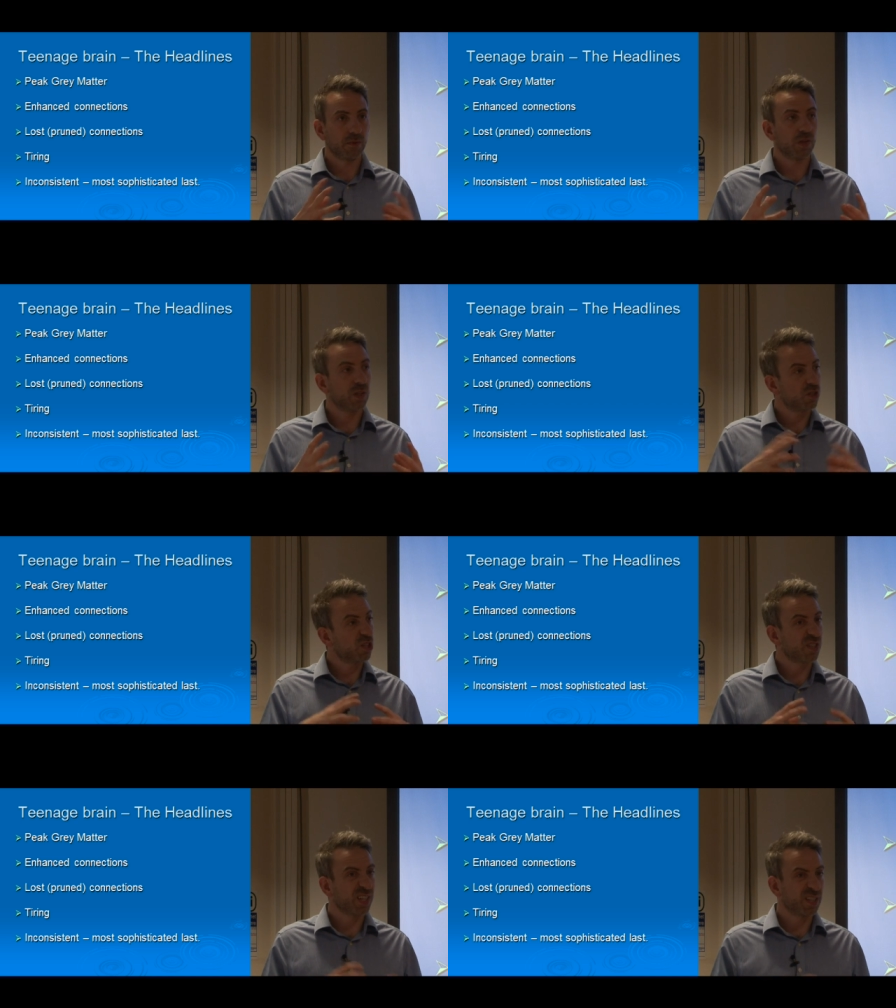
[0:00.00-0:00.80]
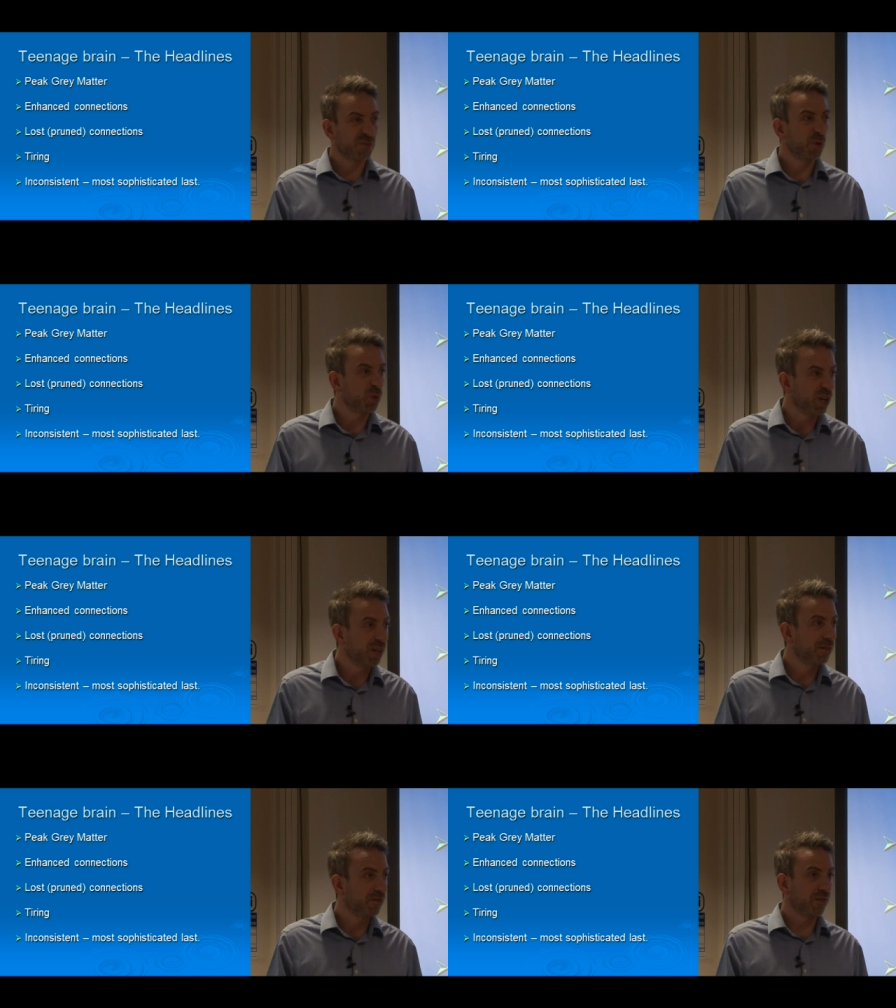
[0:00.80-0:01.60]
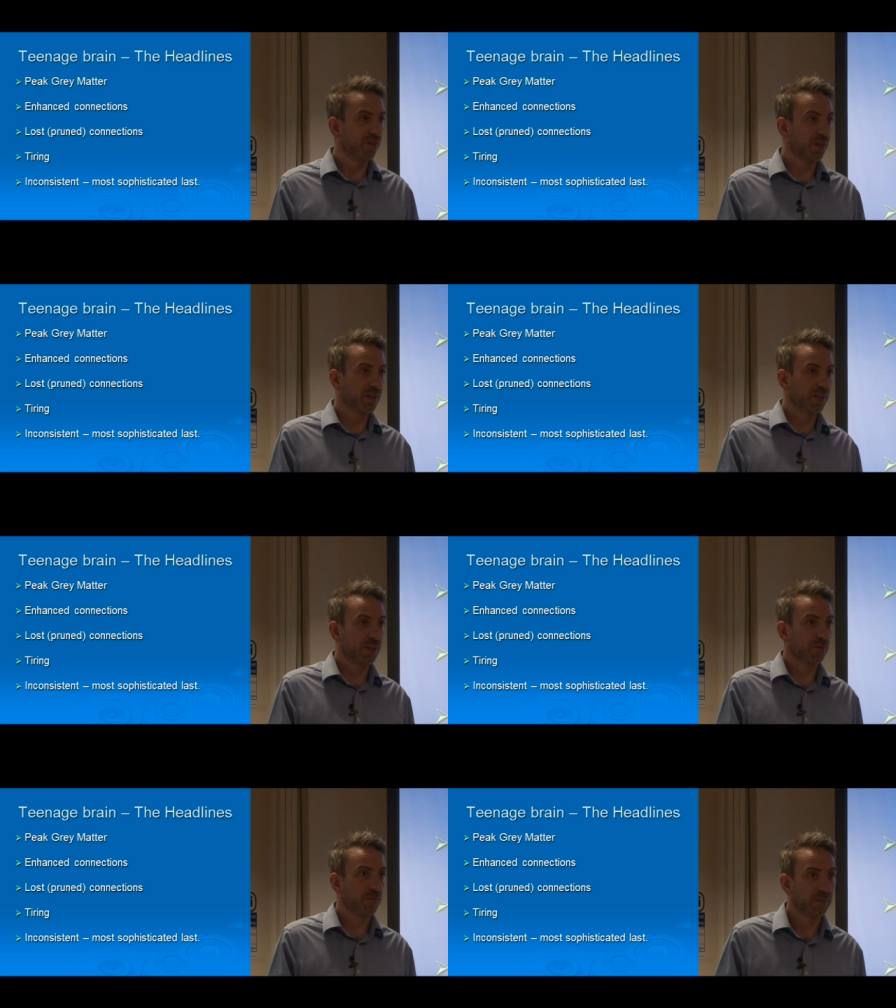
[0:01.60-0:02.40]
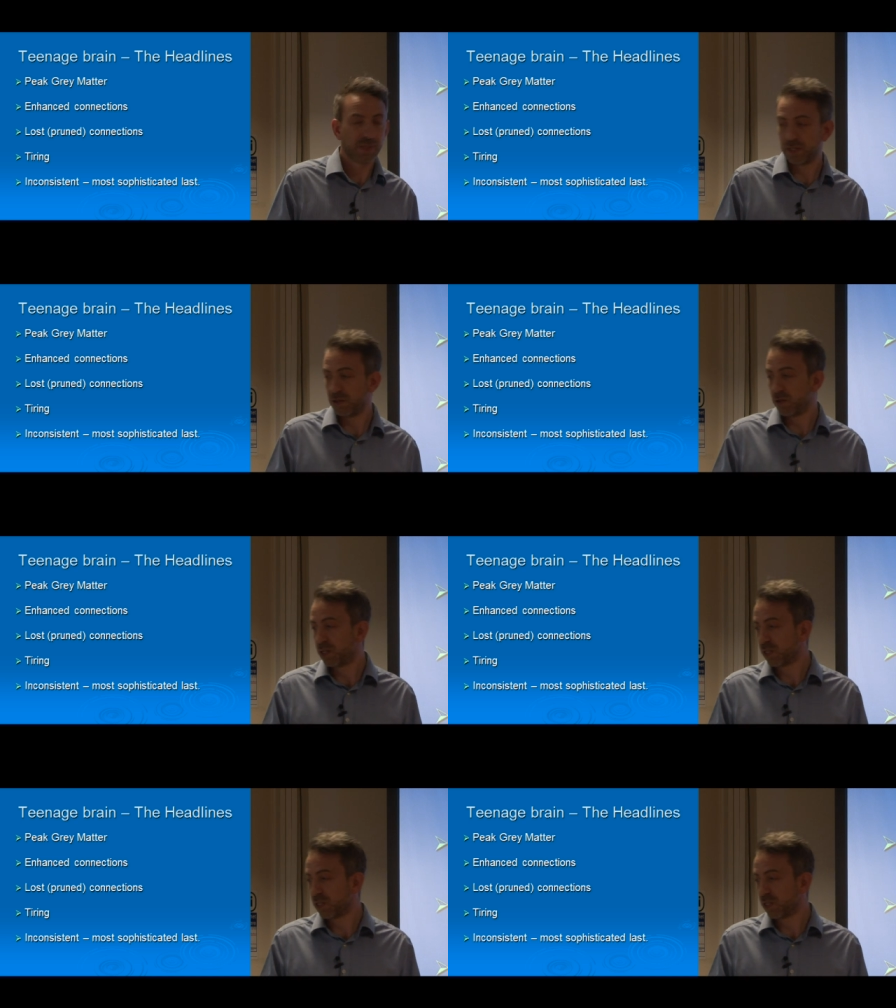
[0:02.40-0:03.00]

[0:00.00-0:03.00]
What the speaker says: starts to get smaller for the first time, so as it